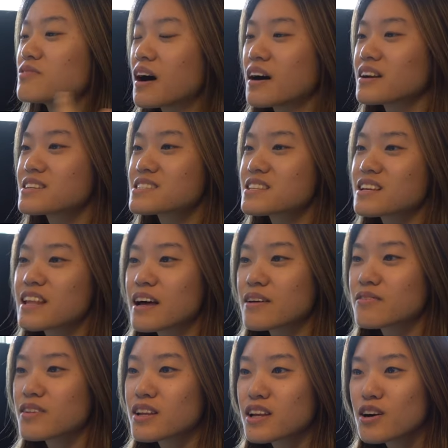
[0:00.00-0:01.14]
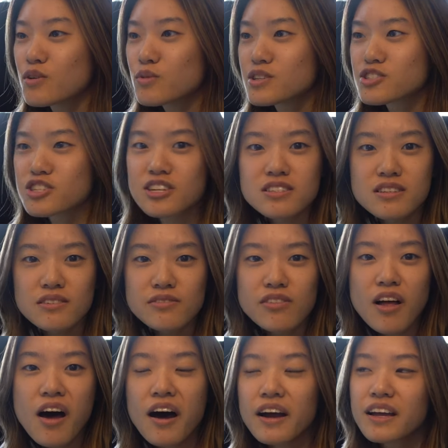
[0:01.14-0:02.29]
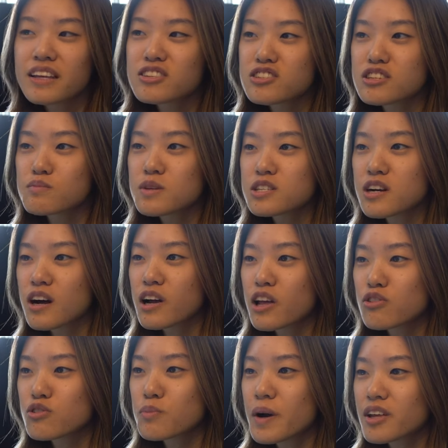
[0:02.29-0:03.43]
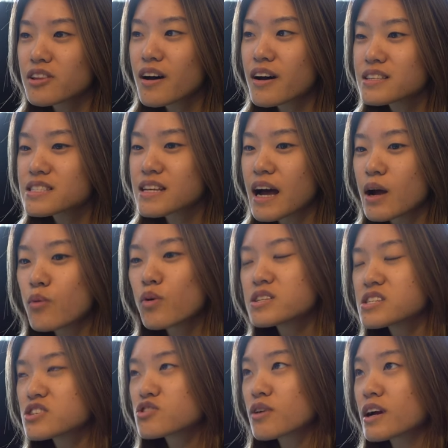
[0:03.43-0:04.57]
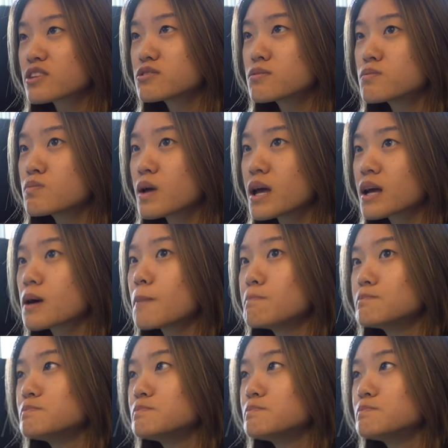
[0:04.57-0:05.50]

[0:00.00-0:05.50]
honestly that video was just a vlog. It's just me talking through my thoughts. I wasn't trying to make